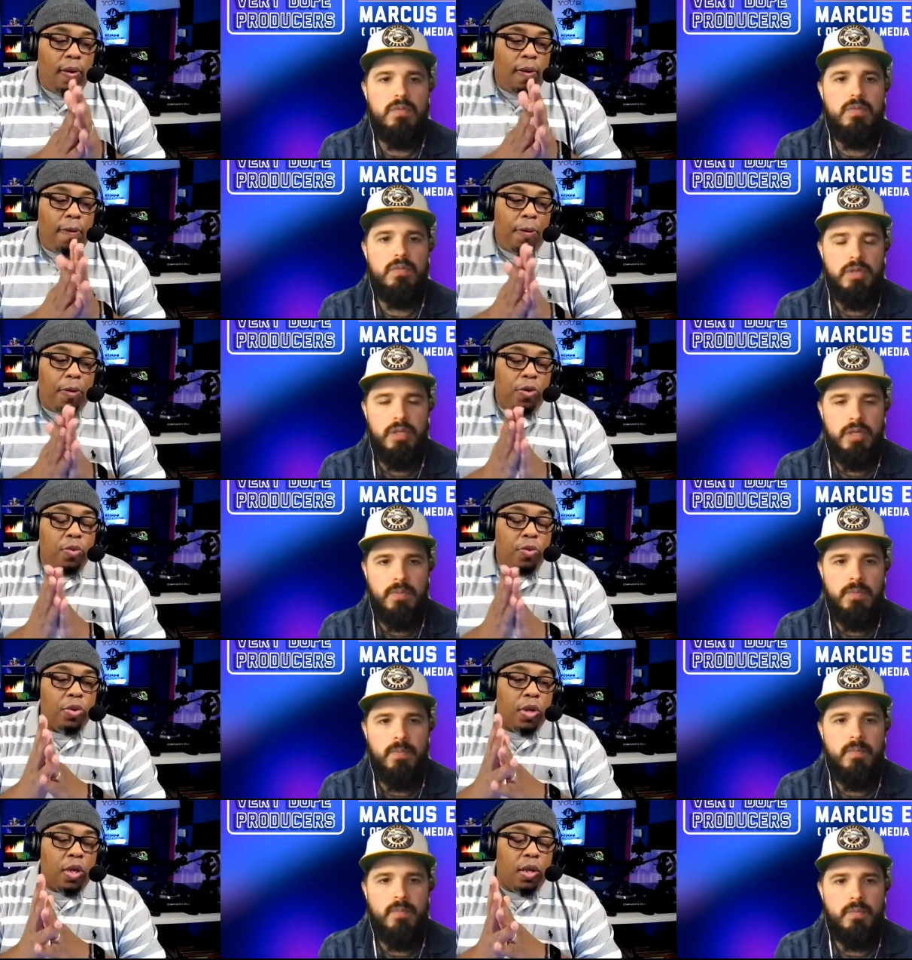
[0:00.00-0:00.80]
Speaker 1: yeah.
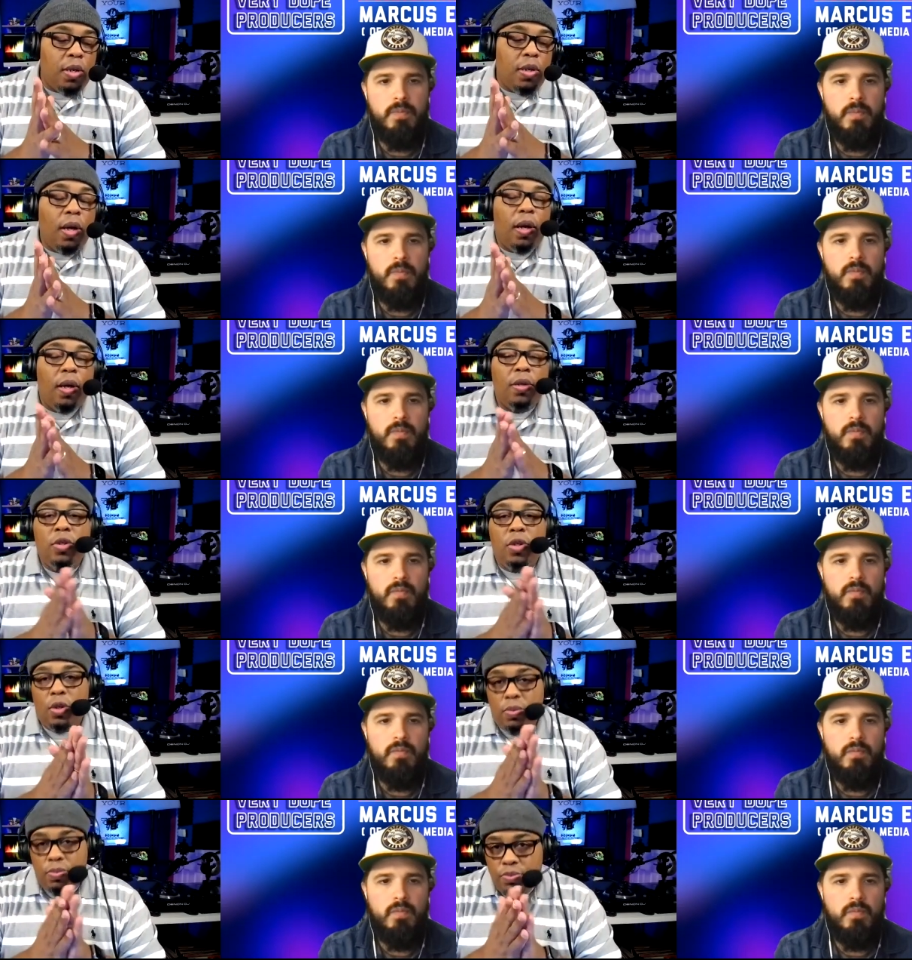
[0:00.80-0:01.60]
you, get, uh, you
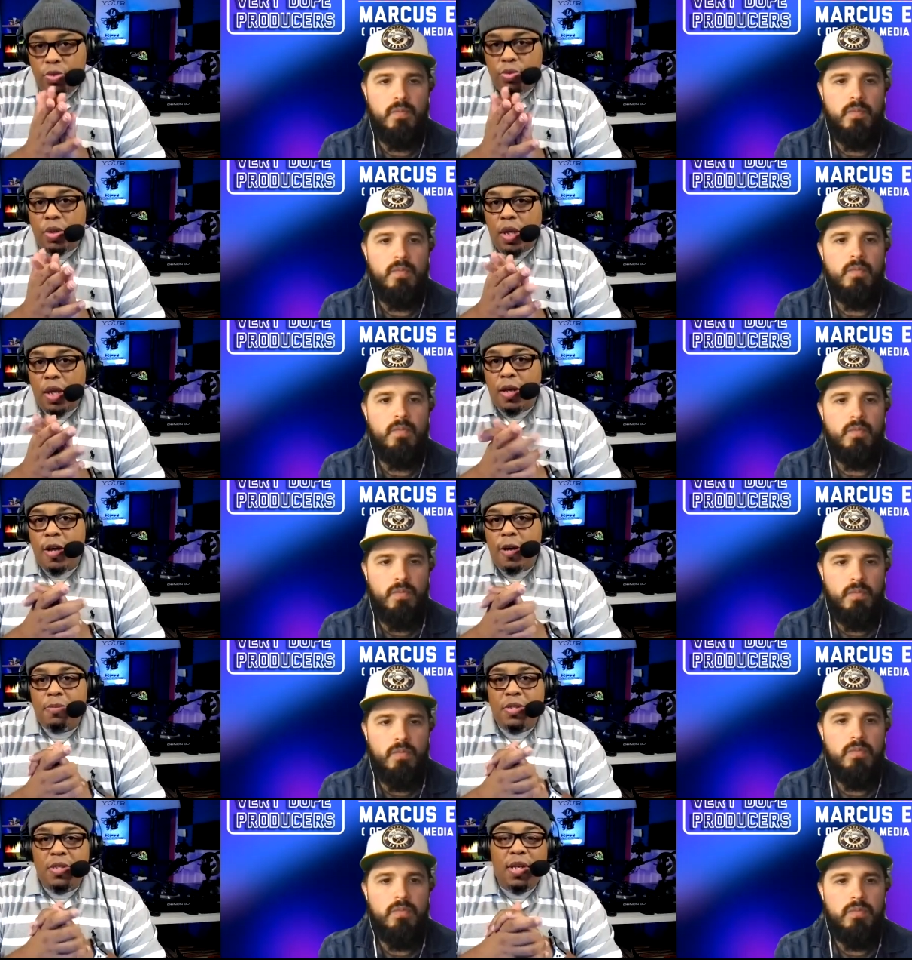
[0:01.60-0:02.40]
know, you will get
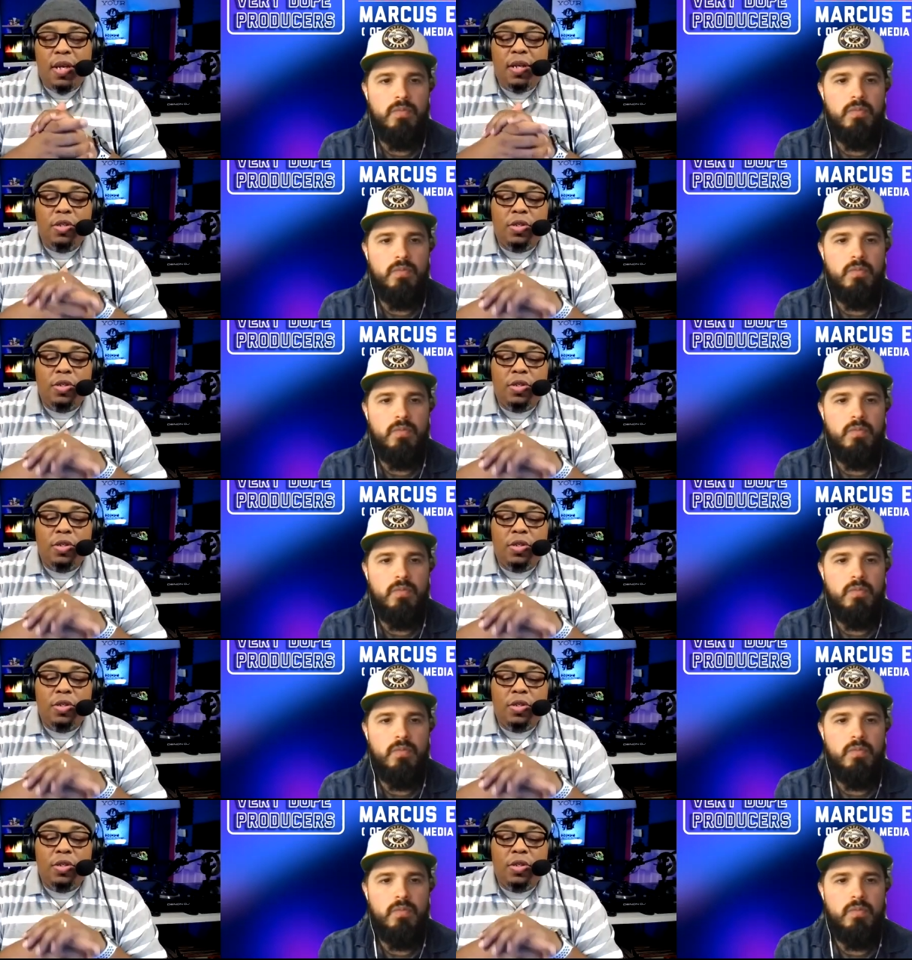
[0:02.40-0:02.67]
compensated.